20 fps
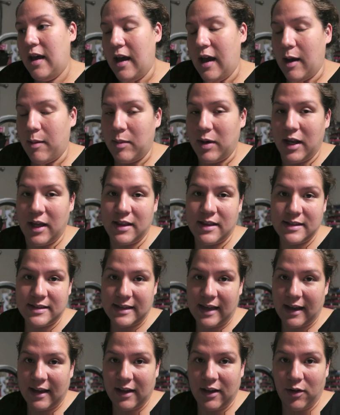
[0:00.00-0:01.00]
I'm gonna hit the
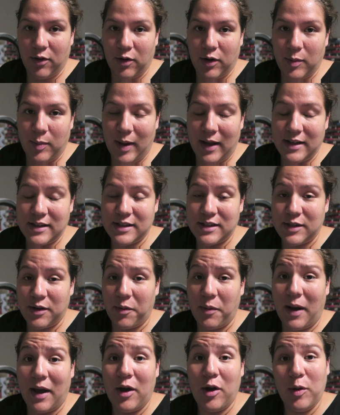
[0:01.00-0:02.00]
sack and go to bed.
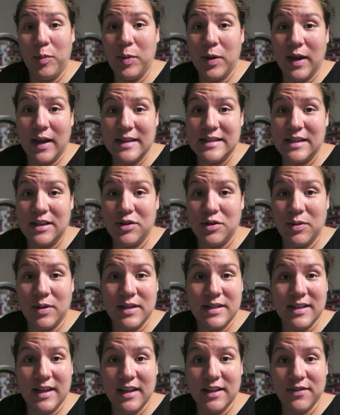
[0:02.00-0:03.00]
So I hope you guys
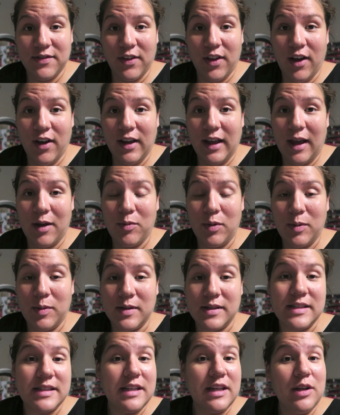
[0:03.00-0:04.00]
enjoyed today's vlog, and we
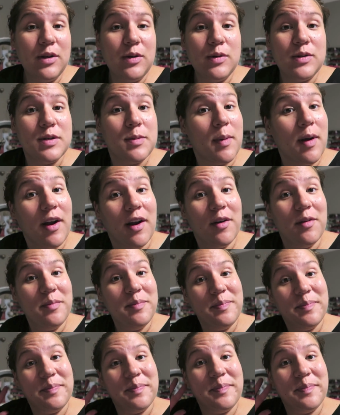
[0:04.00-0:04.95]
will see you tomorrow.